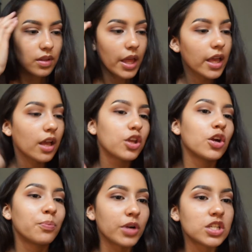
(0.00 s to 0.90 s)
Like
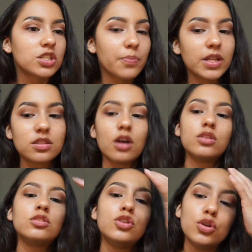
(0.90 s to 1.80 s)
your brush depends
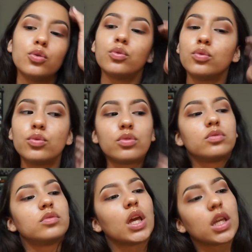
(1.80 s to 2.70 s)
on you.
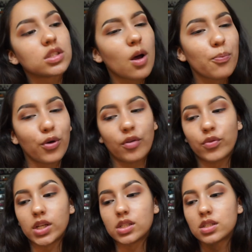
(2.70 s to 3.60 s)
Like it's all
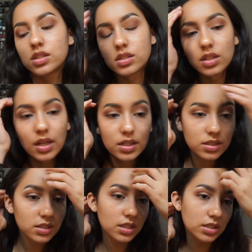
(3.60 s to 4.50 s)
preference.
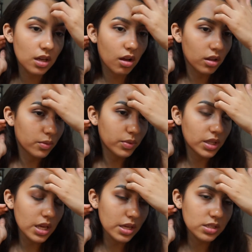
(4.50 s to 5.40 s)
Because that's like all it
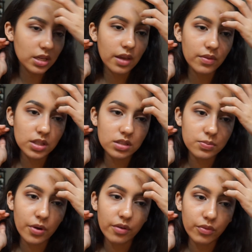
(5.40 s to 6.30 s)
really is. Like everything's
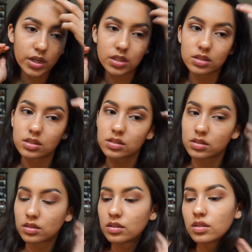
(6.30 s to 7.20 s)
preference.
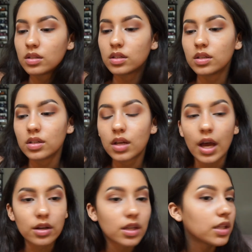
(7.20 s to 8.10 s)

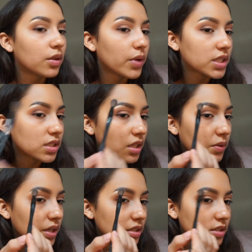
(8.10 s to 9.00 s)
I don't like the way it's
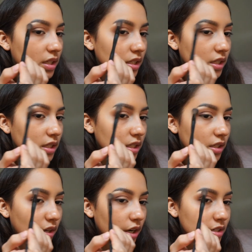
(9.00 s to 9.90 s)
looking right now. It's like looking a
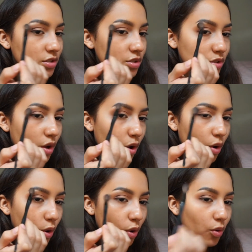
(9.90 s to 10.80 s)
little harsh.
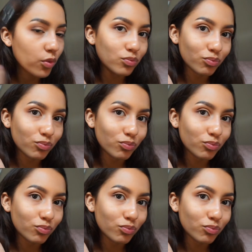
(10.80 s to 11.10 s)
So